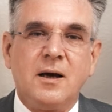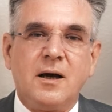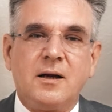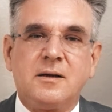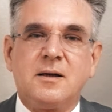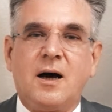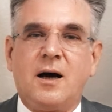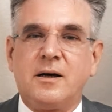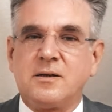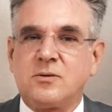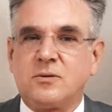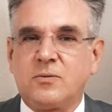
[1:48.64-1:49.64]
and
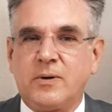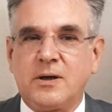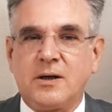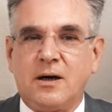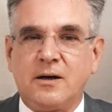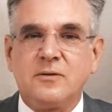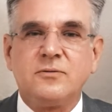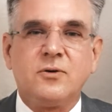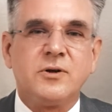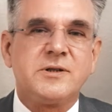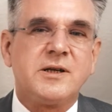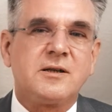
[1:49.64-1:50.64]
ISO
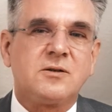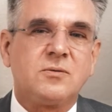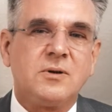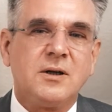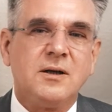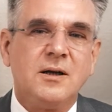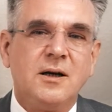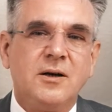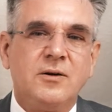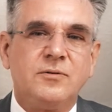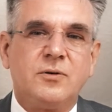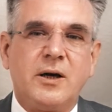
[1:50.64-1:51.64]
29463
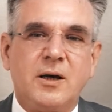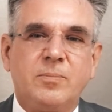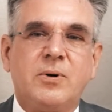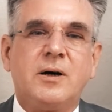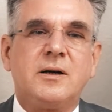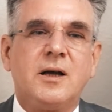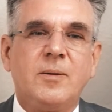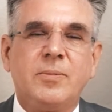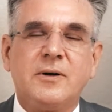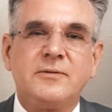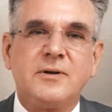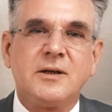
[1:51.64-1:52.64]
for EPA and
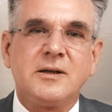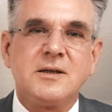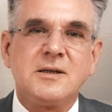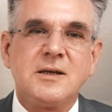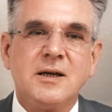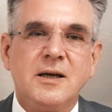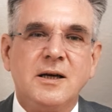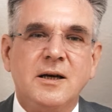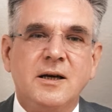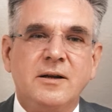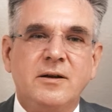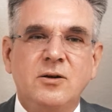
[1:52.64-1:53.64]
HEPA filters,
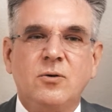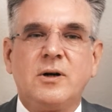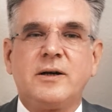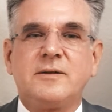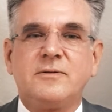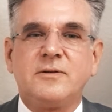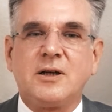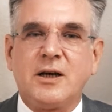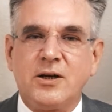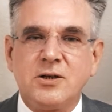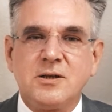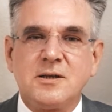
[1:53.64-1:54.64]
the new
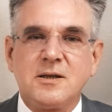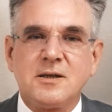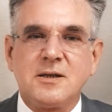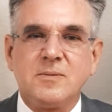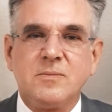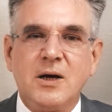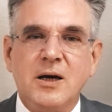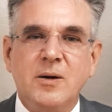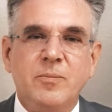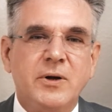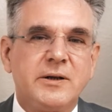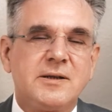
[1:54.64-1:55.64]
classification system
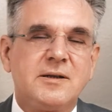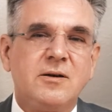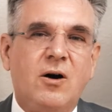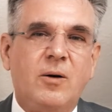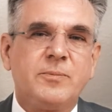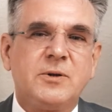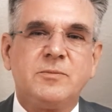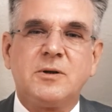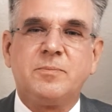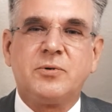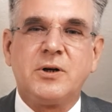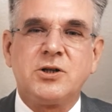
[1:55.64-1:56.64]
builds the
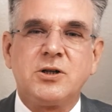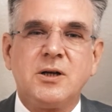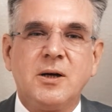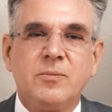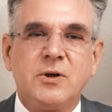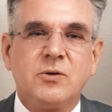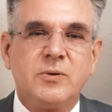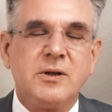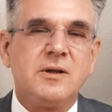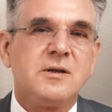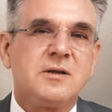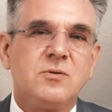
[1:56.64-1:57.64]
optimal bridge
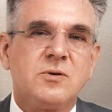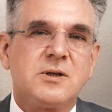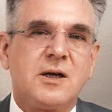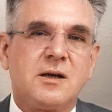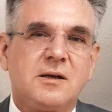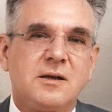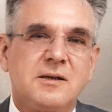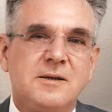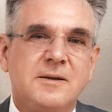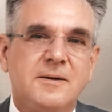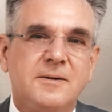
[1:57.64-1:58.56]
between these two standards.